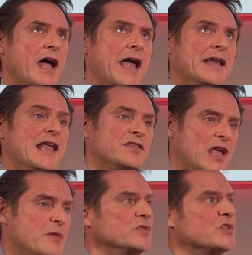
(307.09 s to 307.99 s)
and less
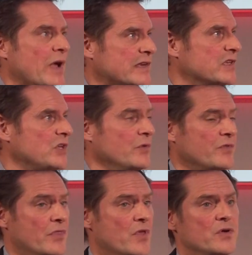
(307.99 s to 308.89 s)
able to execute
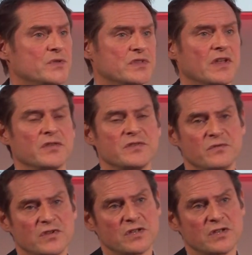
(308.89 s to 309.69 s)
than those that